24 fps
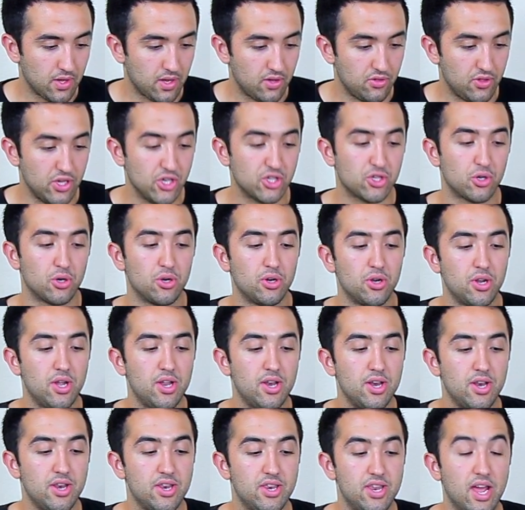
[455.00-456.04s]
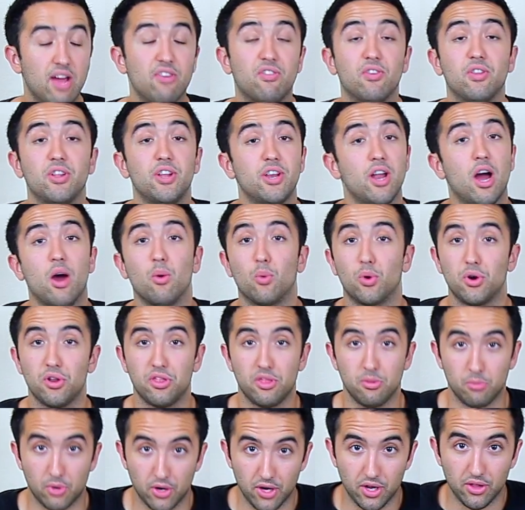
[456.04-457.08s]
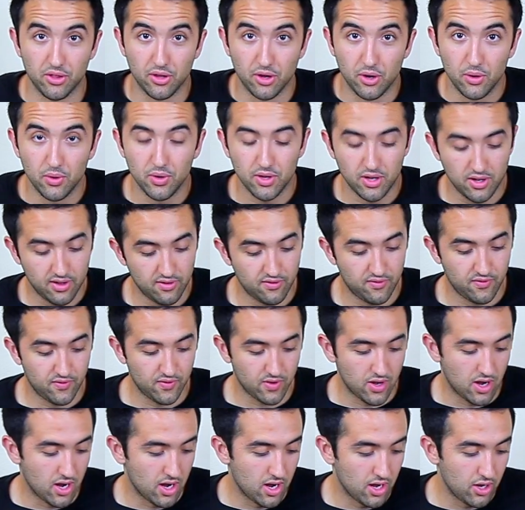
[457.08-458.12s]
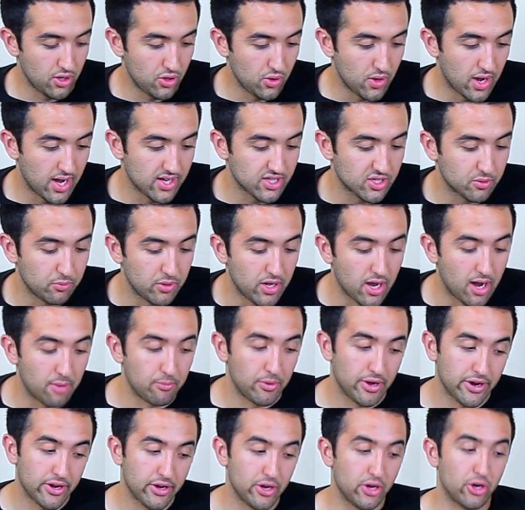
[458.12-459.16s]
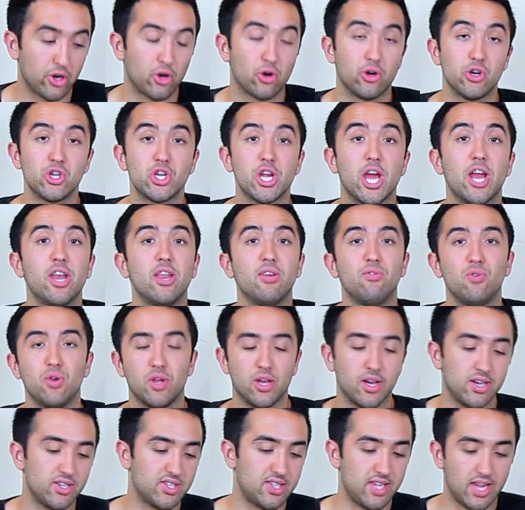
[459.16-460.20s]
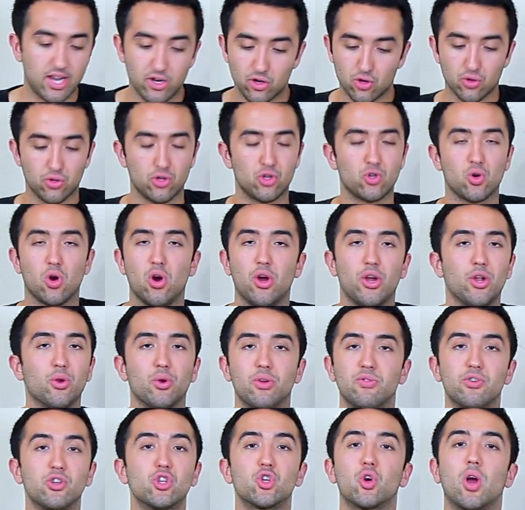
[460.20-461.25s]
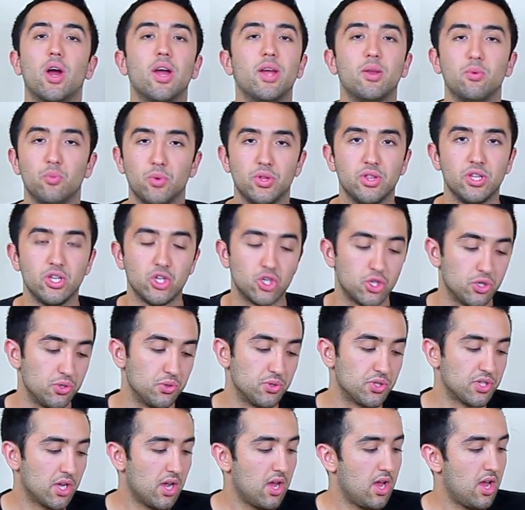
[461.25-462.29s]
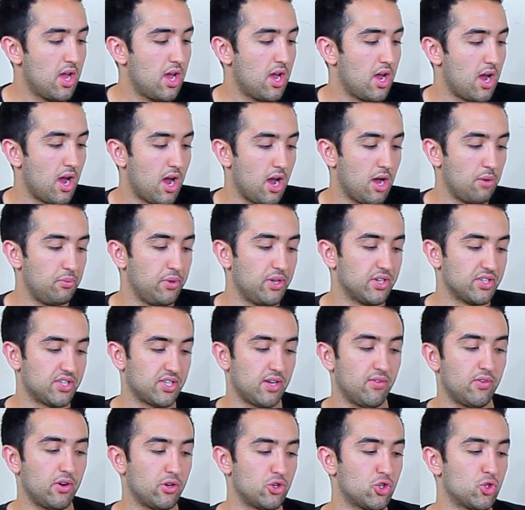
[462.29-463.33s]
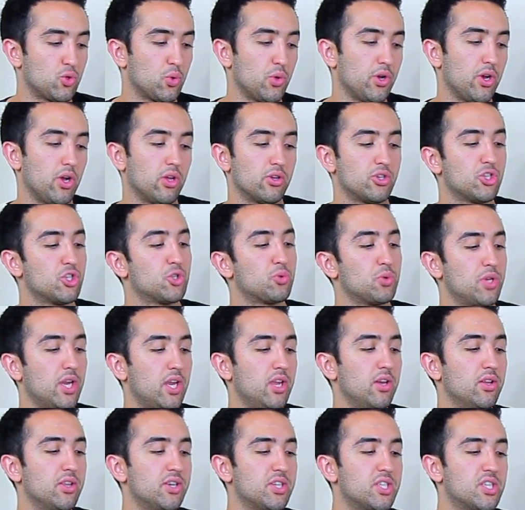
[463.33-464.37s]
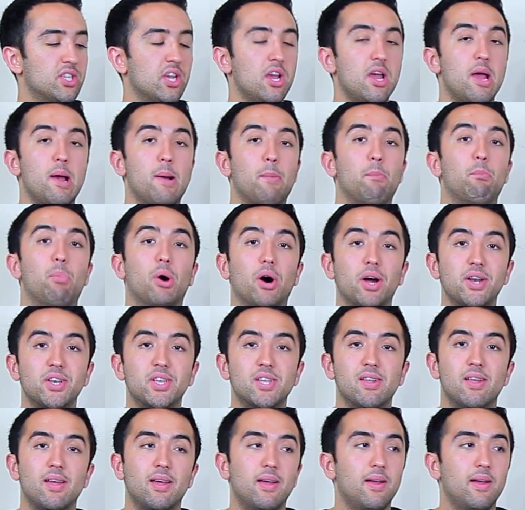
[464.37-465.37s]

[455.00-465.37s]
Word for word: These are definitely not worth the money, though. If you ask me, I'm not gonna encourage any of you guys to enter the drawing or even try and win these shoes because $720 is ridiculous, but